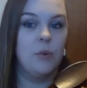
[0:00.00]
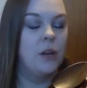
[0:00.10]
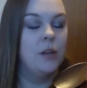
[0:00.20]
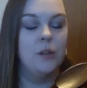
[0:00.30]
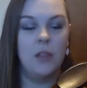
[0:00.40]

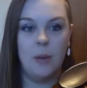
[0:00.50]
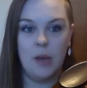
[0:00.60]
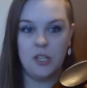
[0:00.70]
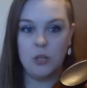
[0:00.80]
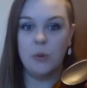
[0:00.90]
We're going to do that
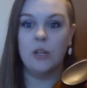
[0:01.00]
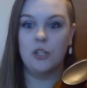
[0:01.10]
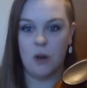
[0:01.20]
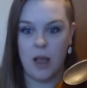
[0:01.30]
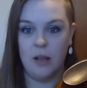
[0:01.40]
measure. We're going
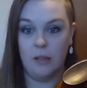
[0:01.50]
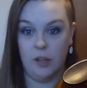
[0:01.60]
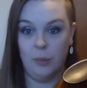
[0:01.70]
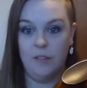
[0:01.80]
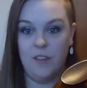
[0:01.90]
to try it a
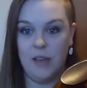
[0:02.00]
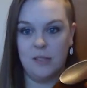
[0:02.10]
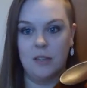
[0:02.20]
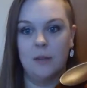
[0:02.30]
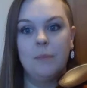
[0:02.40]
little bit
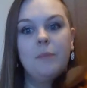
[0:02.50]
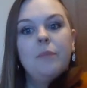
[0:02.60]
faster.